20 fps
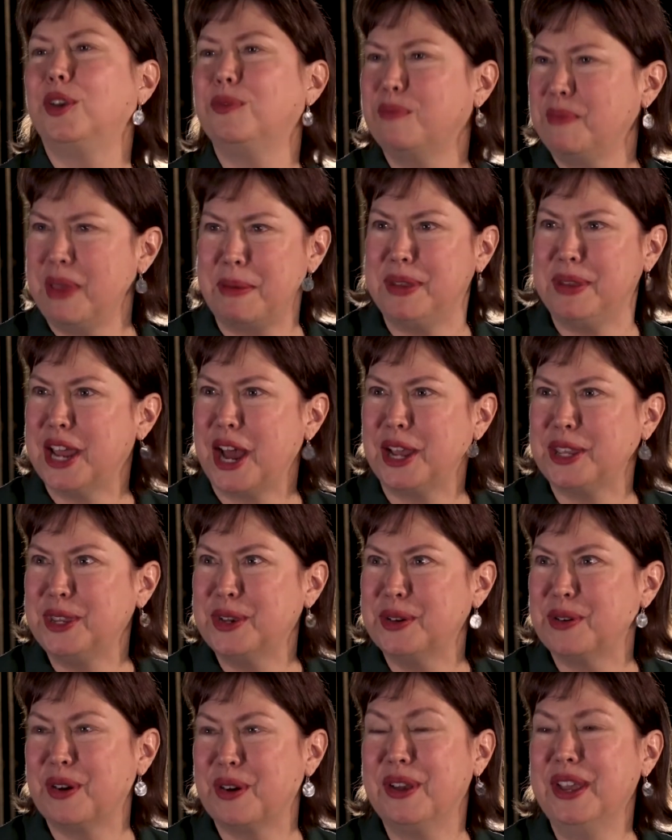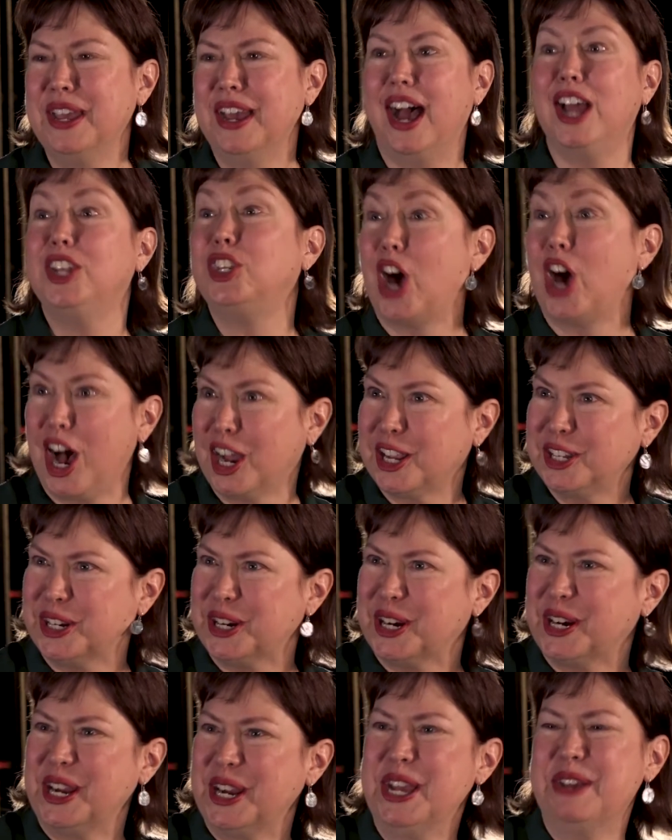Maybe not you or a
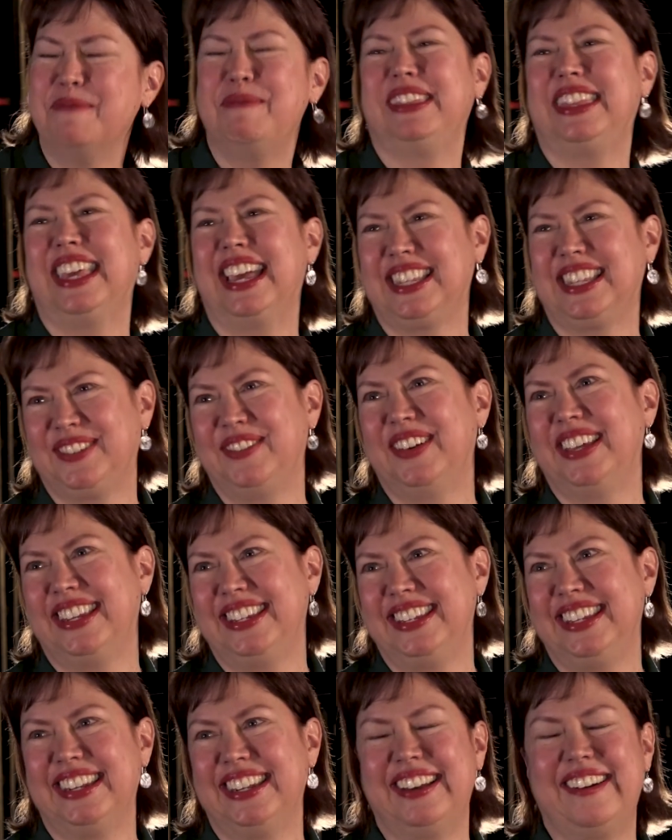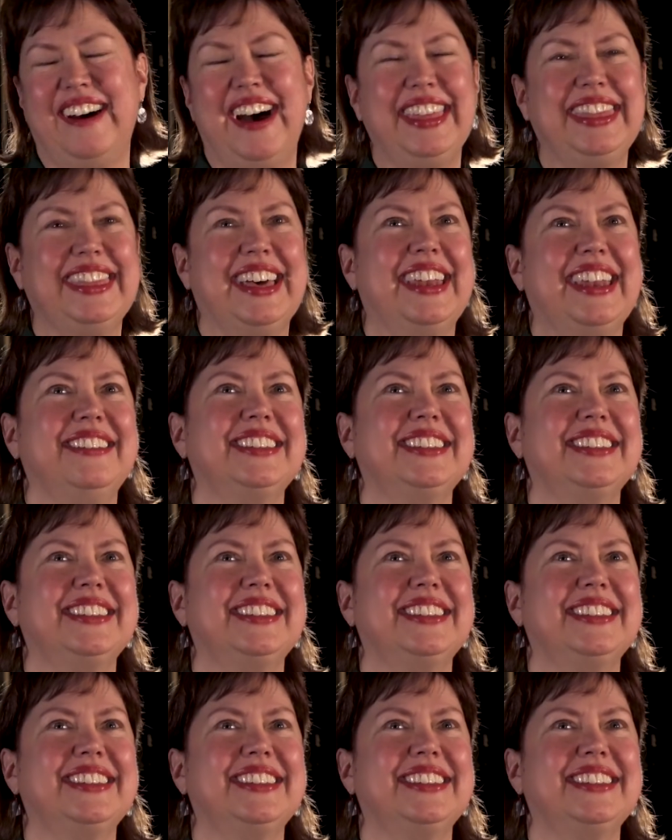doctor, but that's what I thought.